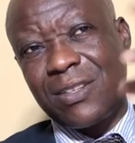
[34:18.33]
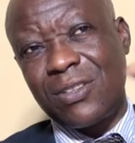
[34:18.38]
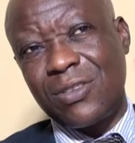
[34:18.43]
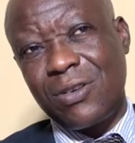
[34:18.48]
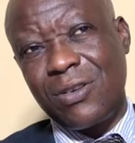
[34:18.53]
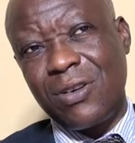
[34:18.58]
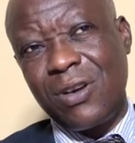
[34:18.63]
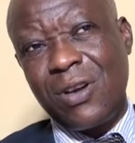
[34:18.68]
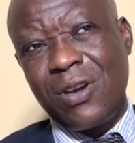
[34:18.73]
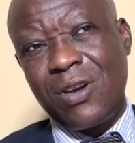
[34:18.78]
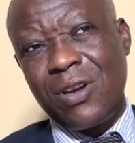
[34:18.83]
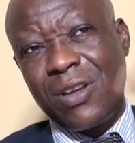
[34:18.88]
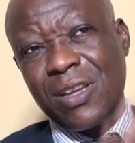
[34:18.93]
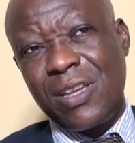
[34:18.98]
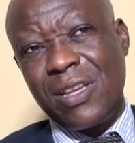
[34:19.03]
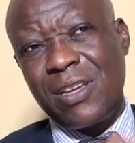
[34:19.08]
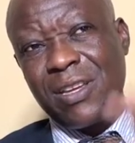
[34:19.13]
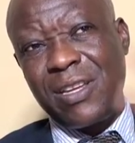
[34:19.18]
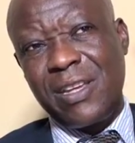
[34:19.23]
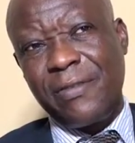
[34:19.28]
So
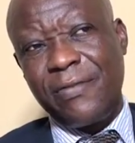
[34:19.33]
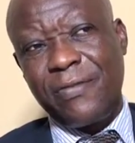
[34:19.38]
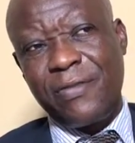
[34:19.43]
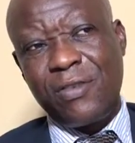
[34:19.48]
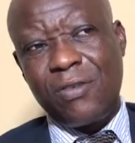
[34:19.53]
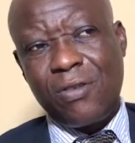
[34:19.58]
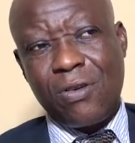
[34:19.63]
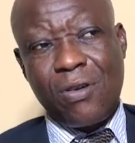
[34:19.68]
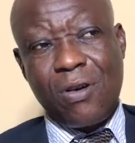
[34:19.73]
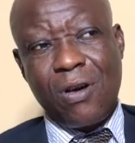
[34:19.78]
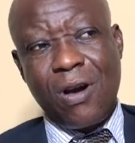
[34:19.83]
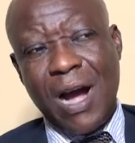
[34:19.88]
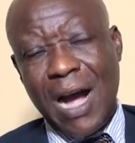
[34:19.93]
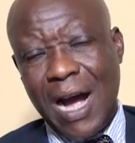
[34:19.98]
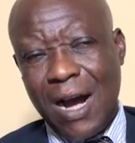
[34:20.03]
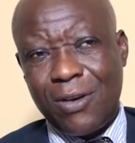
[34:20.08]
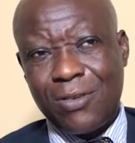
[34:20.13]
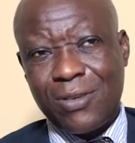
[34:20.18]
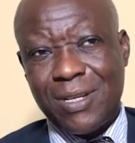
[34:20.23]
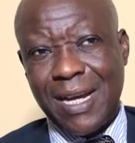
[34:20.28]
if you go
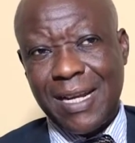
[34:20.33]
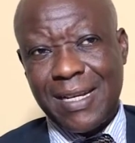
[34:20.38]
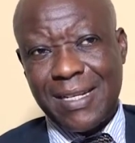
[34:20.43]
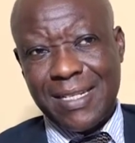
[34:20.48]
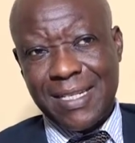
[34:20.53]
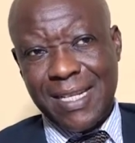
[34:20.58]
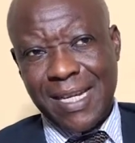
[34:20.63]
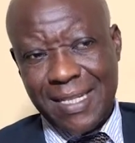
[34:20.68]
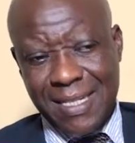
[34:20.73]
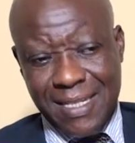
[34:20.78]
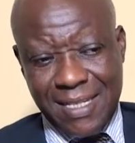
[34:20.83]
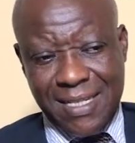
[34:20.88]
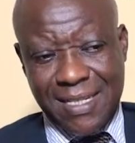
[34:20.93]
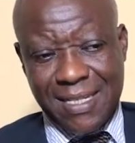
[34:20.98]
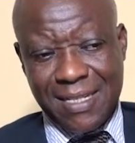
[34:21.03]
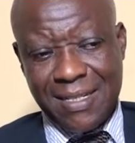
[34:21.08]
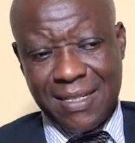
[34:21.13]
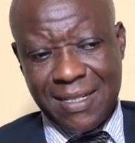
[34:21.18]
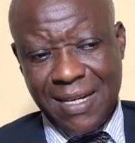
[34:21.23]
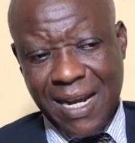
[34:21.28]
out and
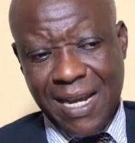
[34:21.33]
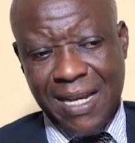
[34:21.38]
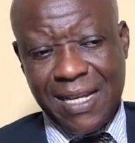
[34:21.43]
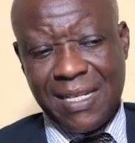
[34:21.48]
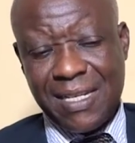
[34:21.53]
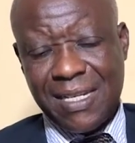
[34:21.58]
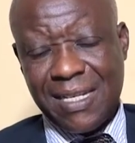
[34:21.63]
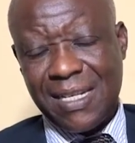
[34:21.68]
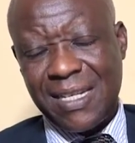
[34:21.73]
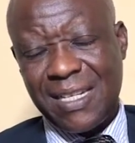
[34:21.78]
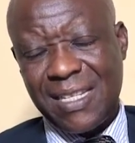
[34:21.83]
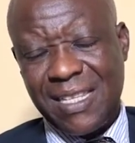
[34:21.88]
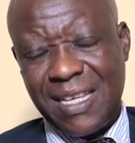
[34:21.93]
test, right,